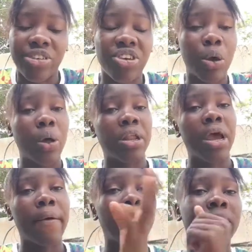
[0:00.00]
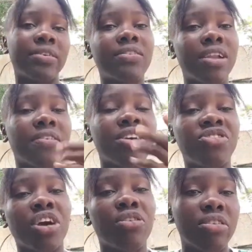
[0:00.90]
I go on and I'll bag a sale right
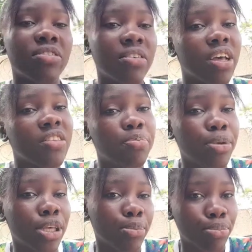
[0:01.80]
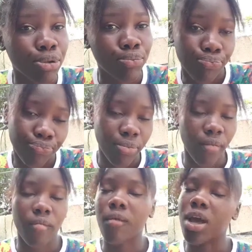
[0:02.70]
here criticize people.
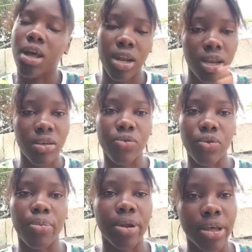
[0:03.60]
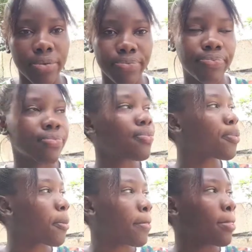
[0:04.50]
And I'll do something.
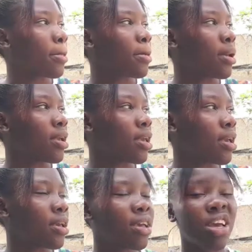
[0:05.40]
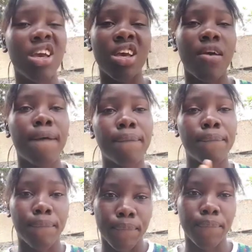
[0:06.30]
Yeah.
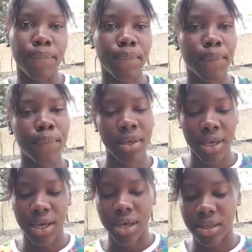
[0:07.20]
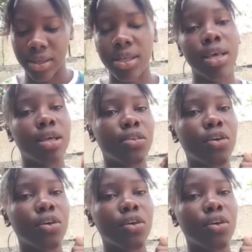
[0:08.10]
Okay, guys.